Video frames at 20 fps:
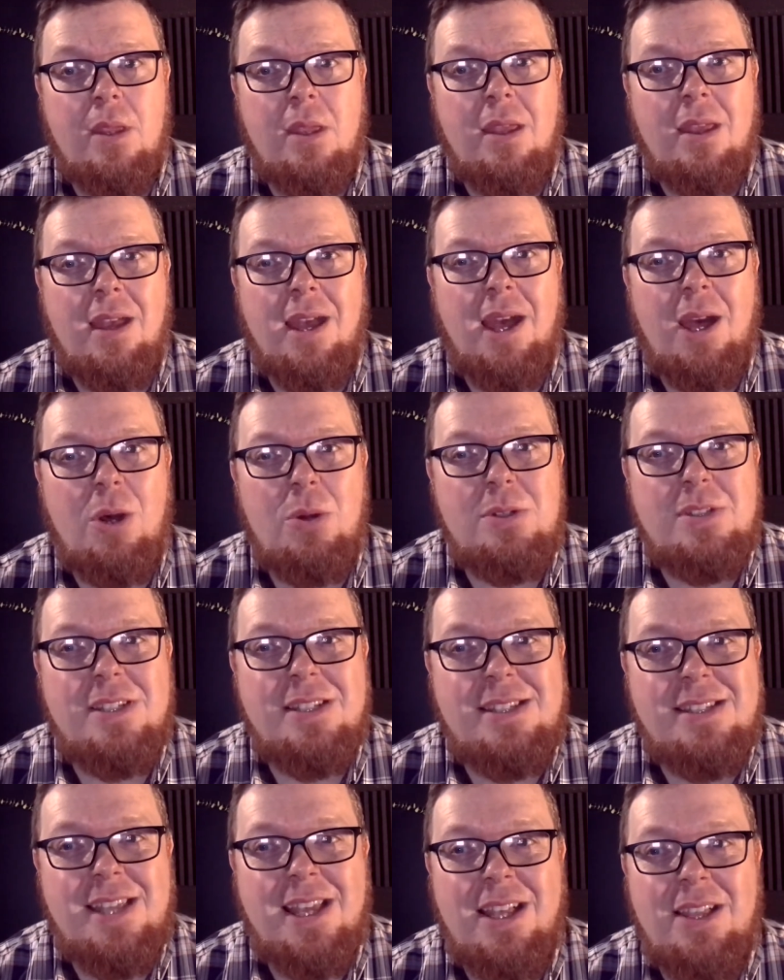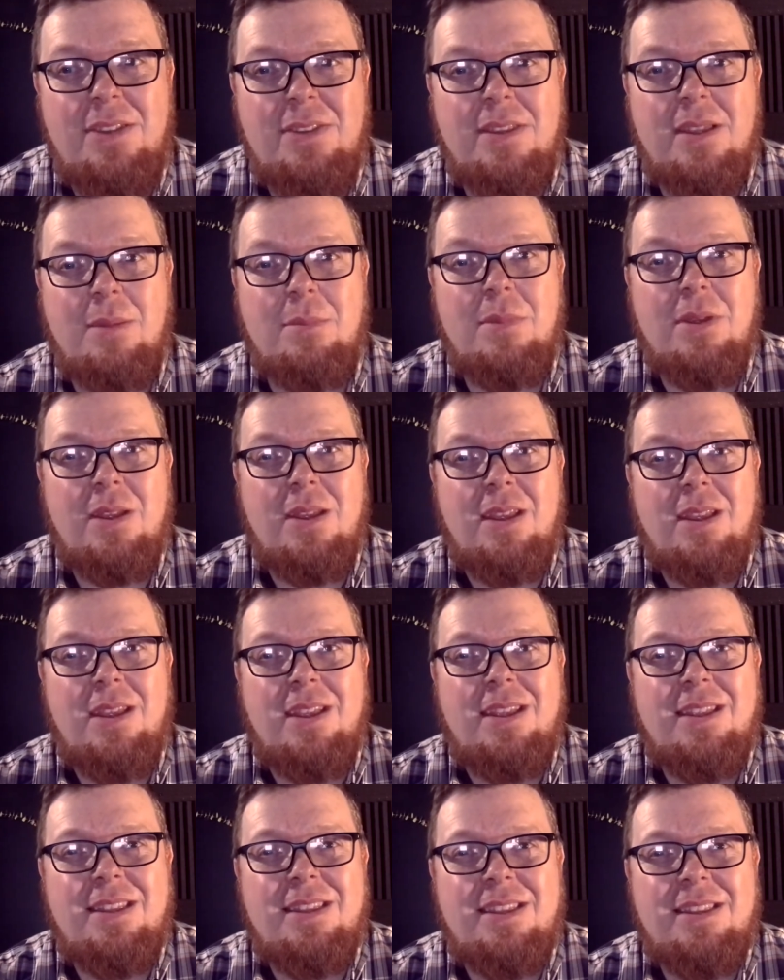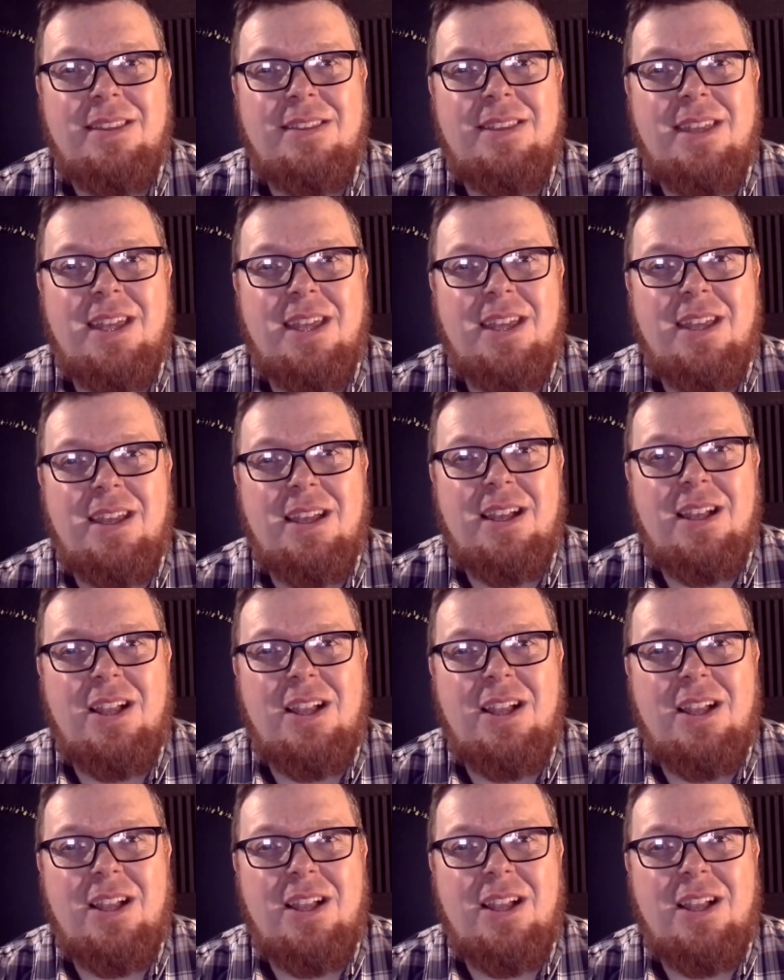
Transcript: How to tell them that